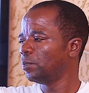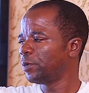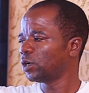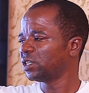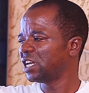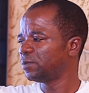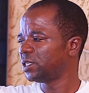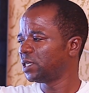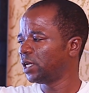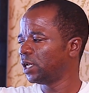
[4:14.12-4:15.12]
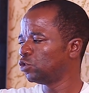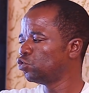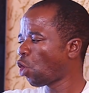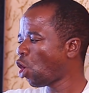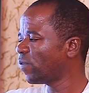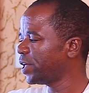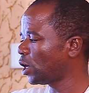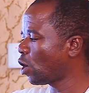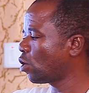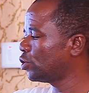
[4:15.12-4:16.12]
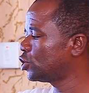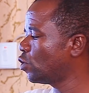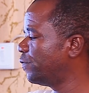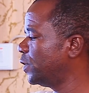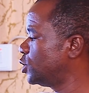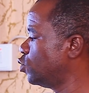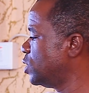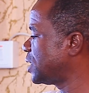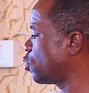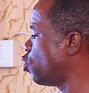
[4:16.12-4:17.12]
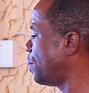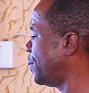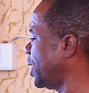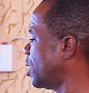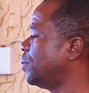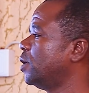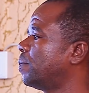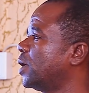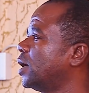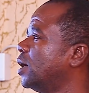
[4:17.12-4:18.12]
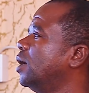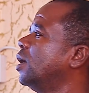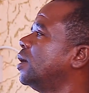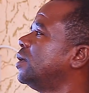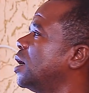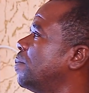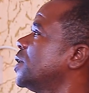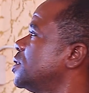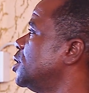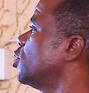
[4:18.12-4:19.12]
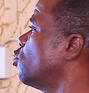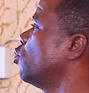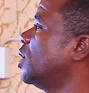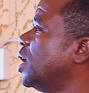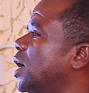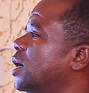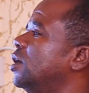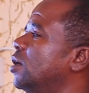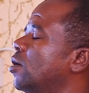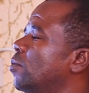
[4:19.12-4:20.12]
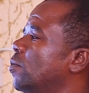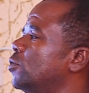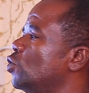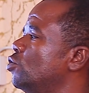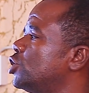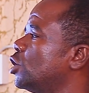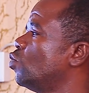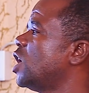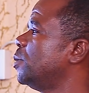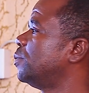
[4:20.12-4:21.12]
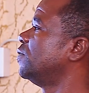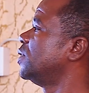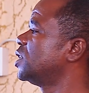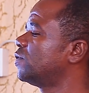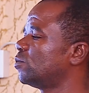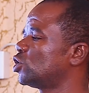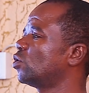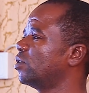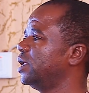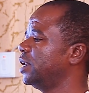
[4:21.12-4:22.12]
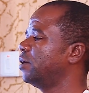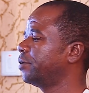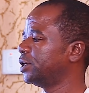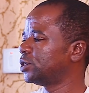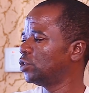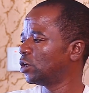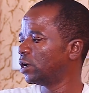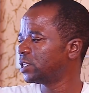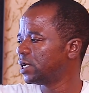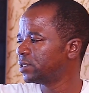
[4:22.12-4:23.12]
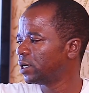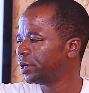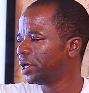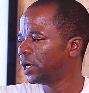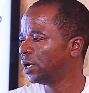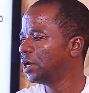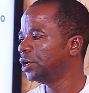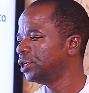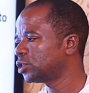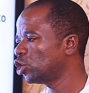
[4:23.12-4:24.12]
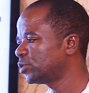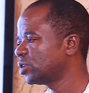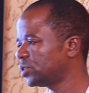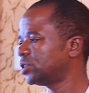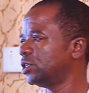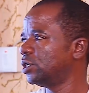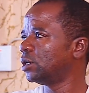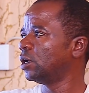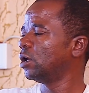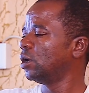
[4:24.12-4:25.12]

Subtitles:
precaution has been taken to cover the culture vessel with an opaque paper, that particular solution will have been prevented from turning green. So the correct answer here is option C.